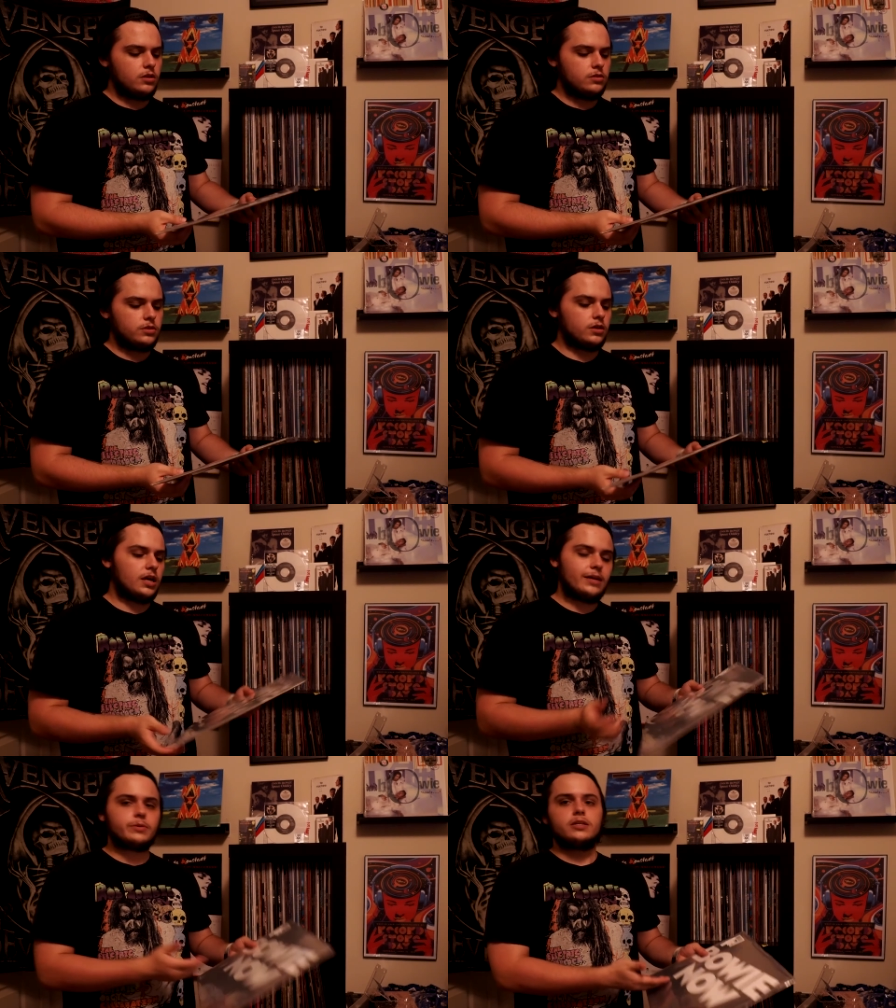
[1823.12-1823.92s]
So yeah,
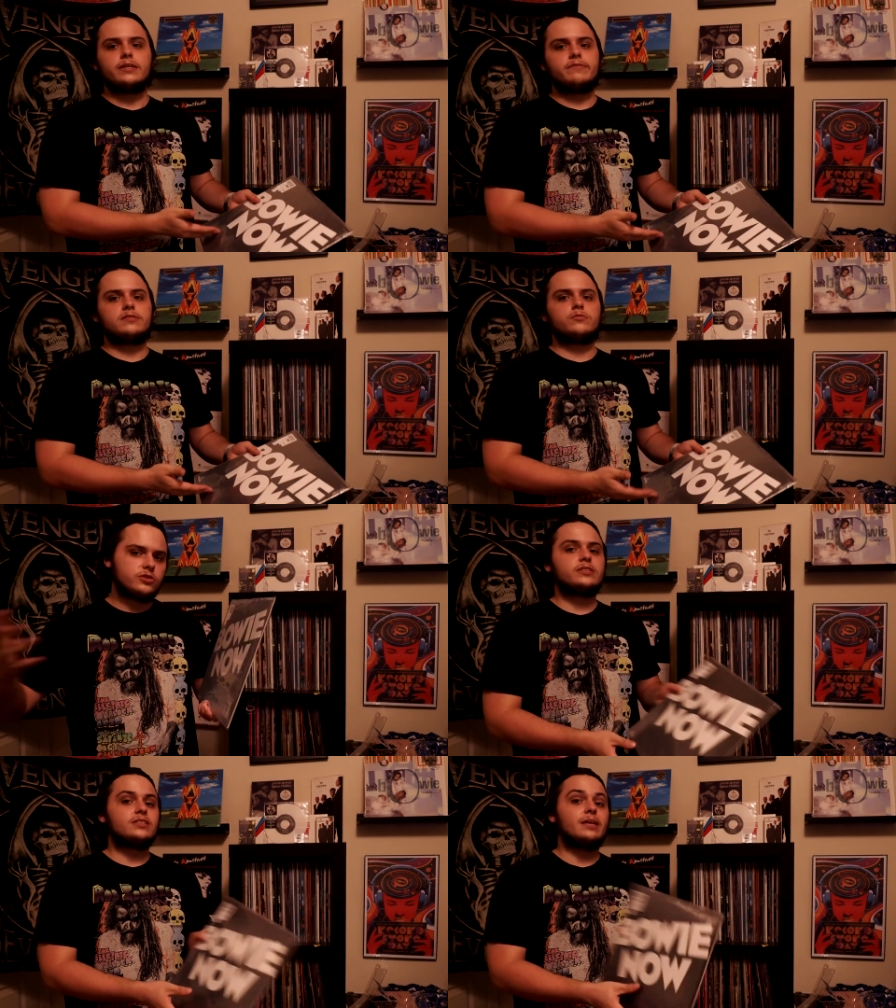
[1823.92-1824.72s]
I am going to give this one a
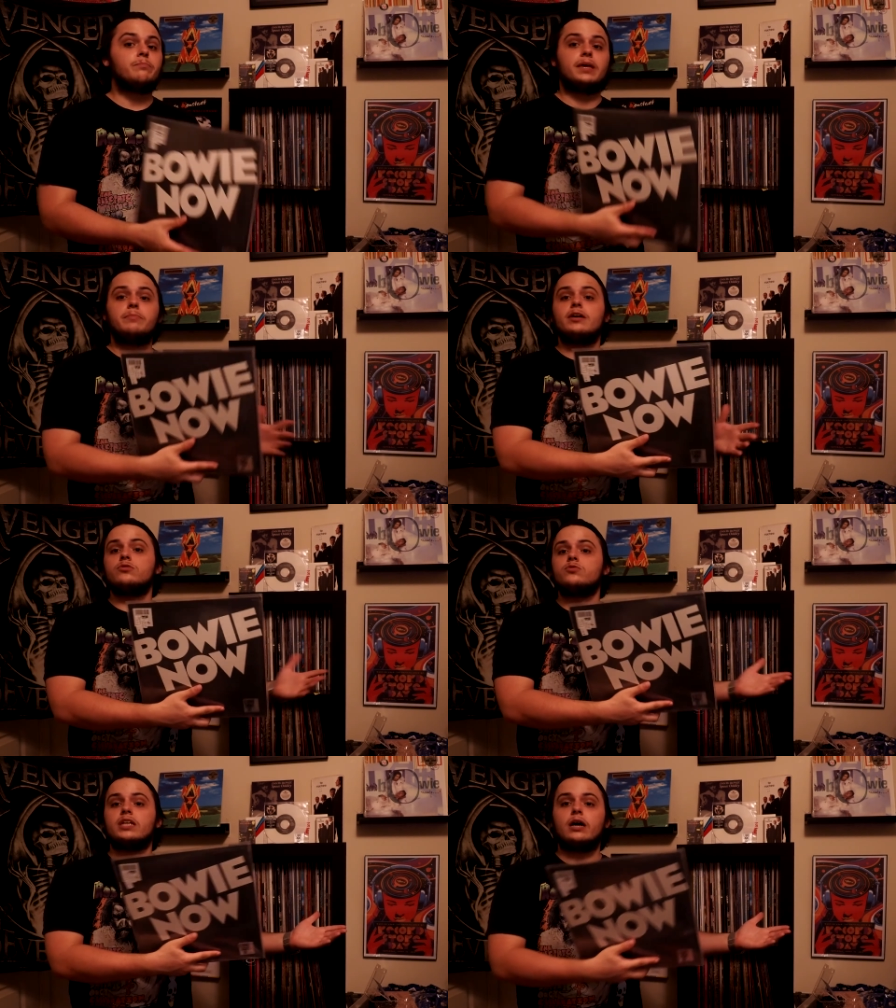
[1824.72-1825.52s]
listen, and maybe I'll
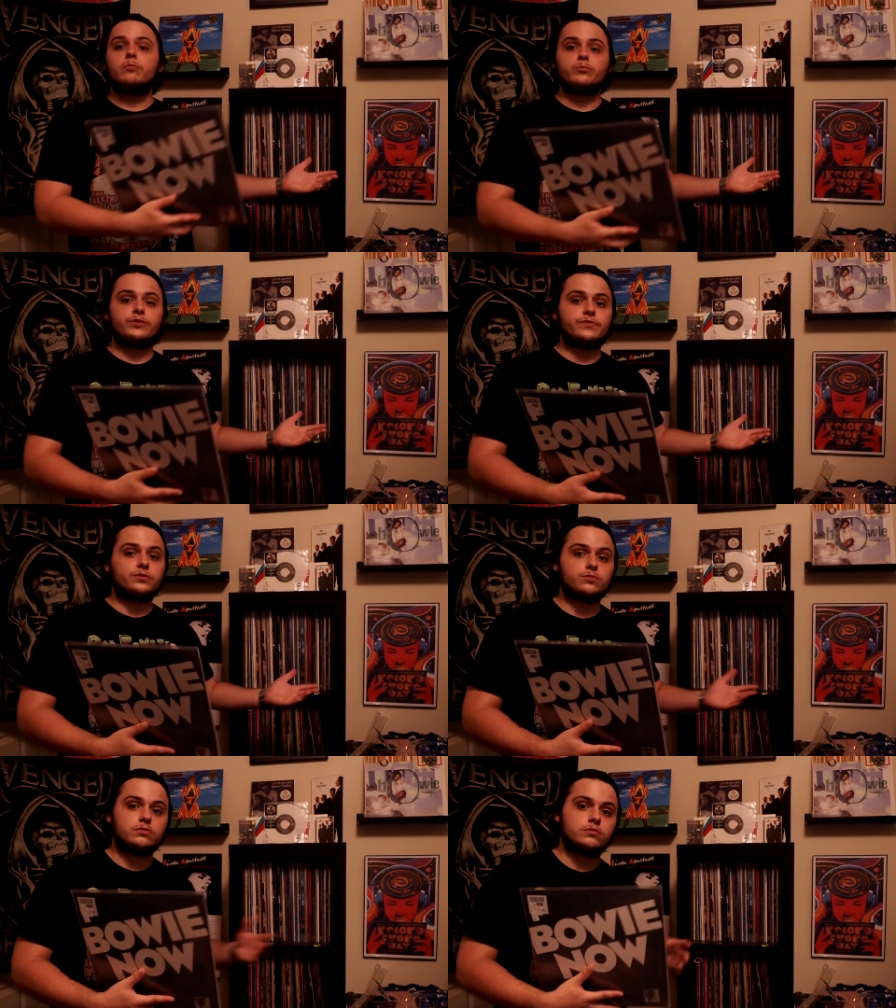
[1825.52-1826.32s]
do an album review.
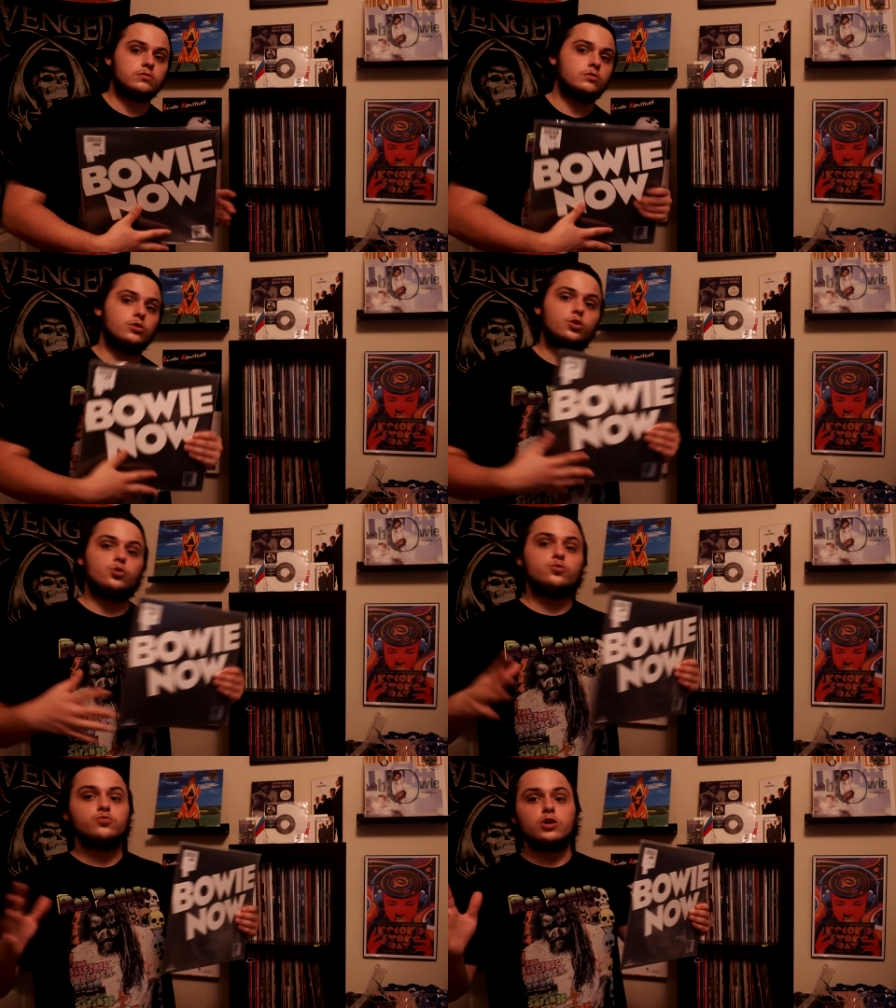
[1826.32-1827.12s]

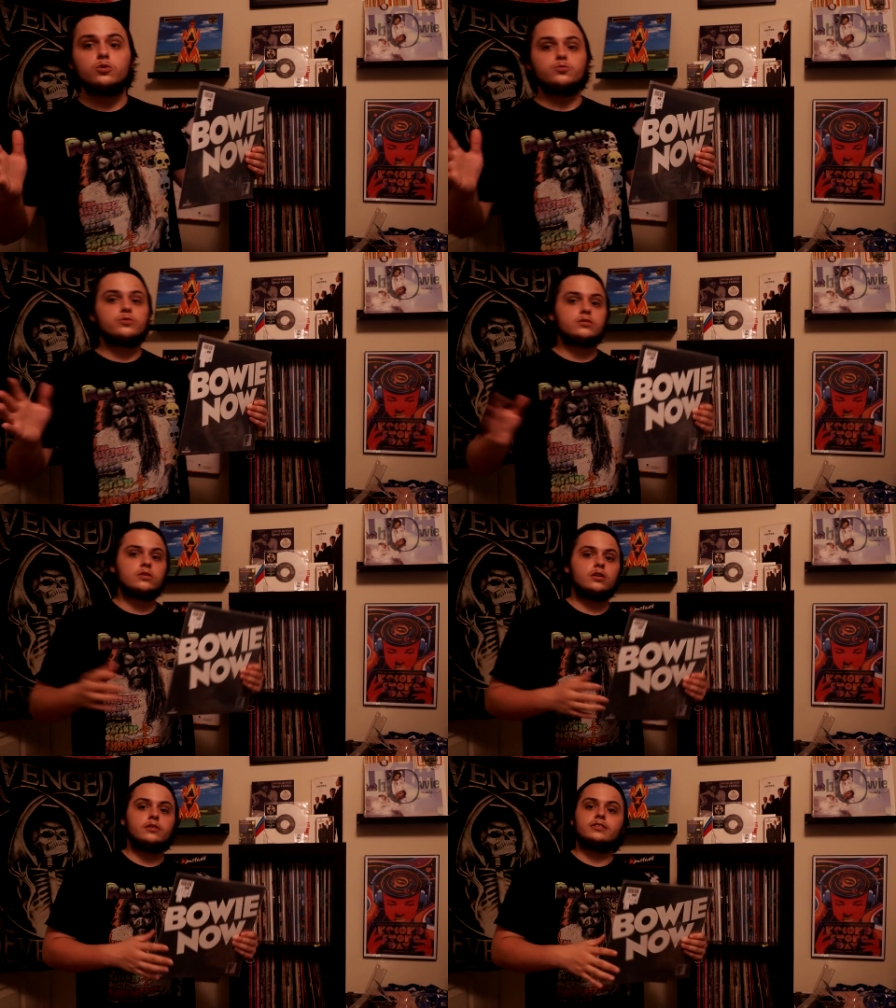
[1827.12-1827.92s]
Who knows?
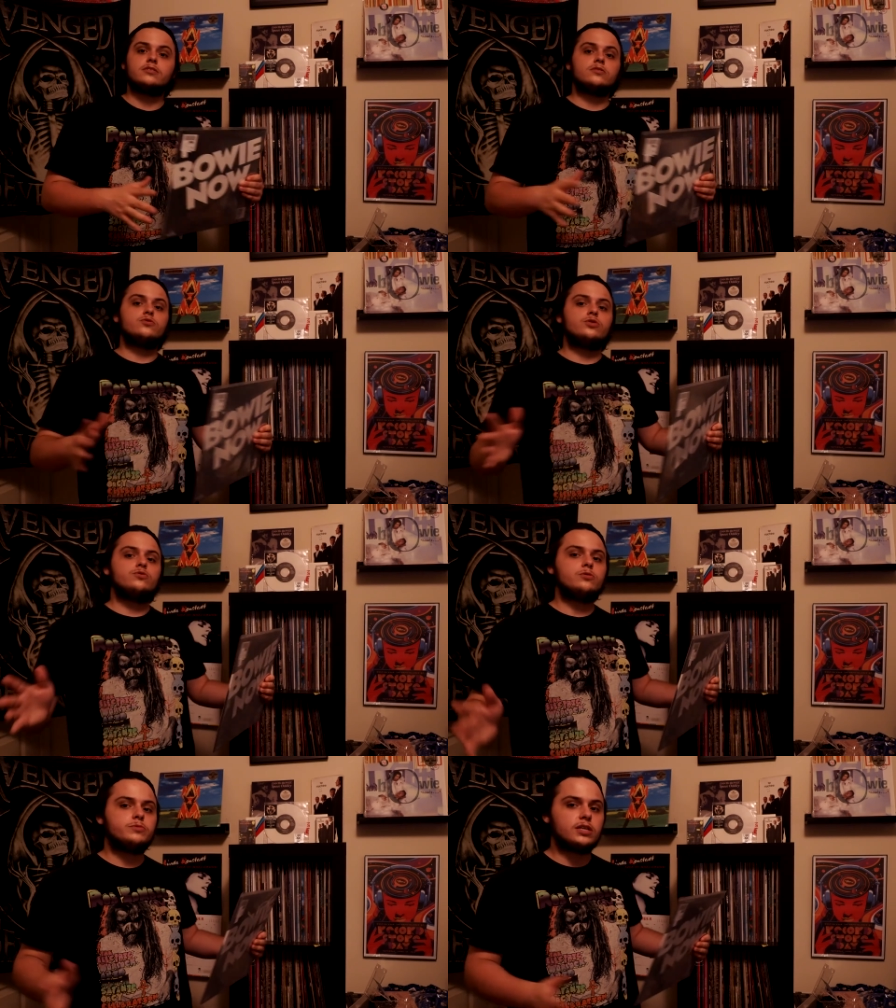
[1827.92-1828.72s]
This is a new
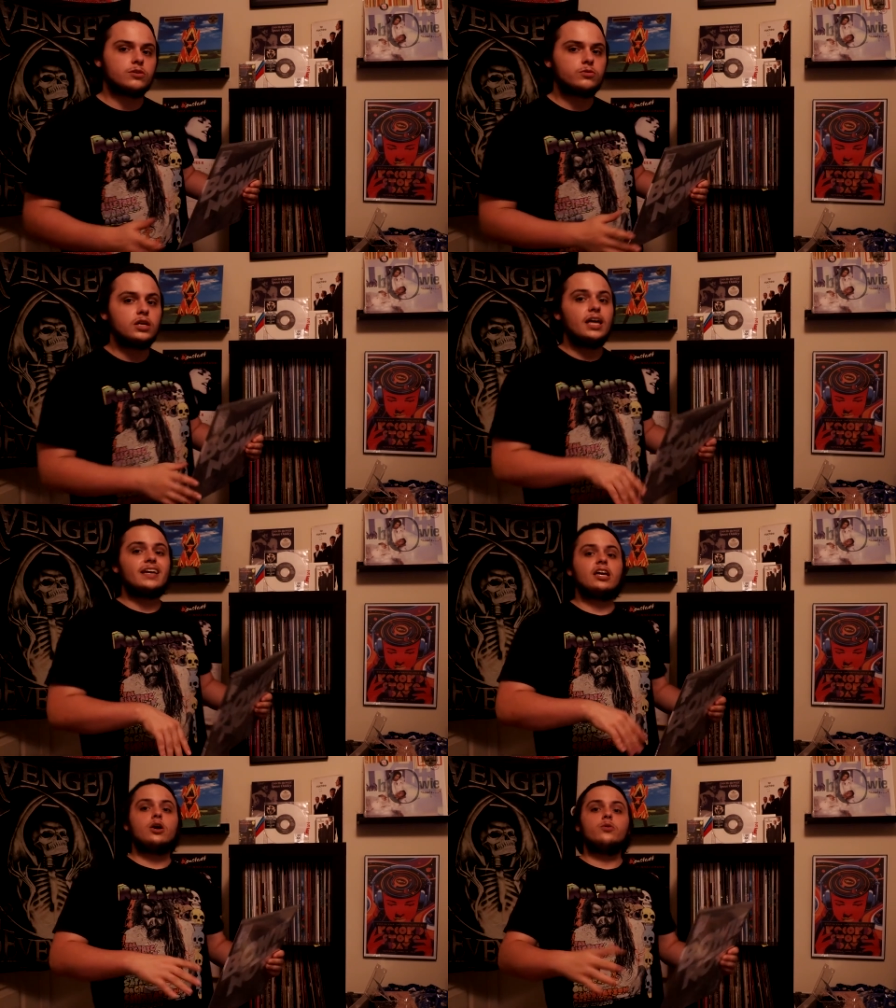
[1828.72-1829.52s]
YouTube channel. You
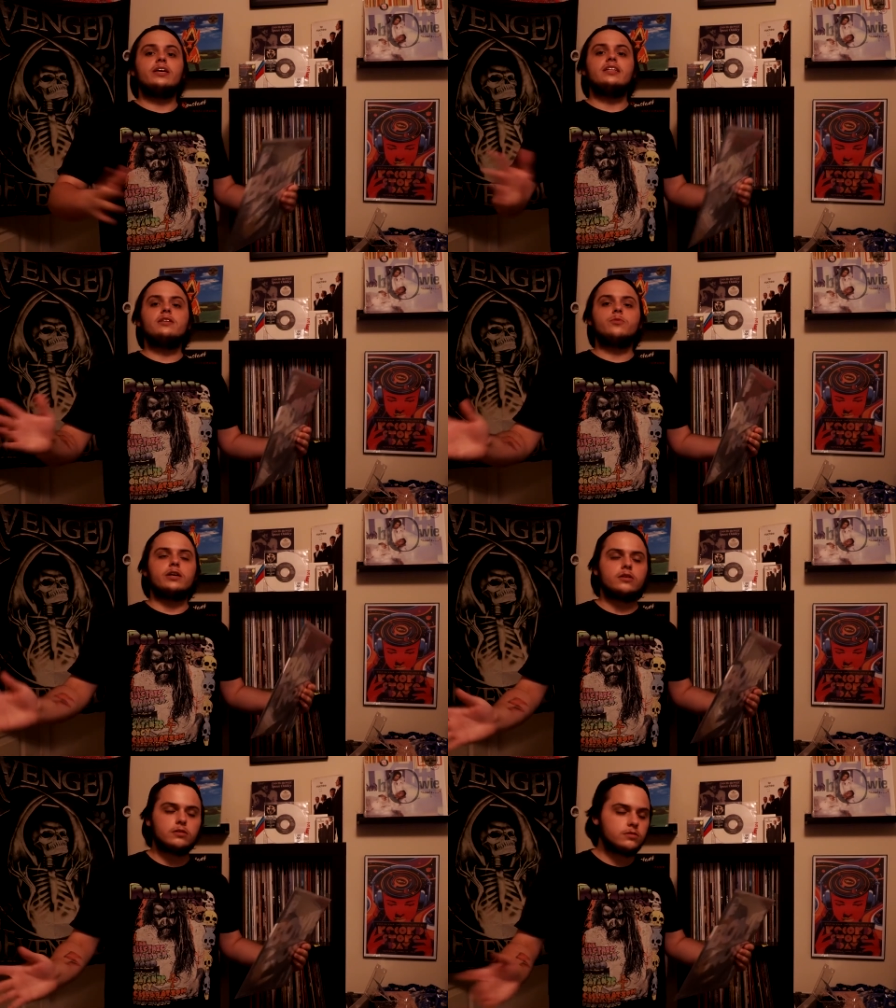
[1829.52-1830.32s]
can go anywhere.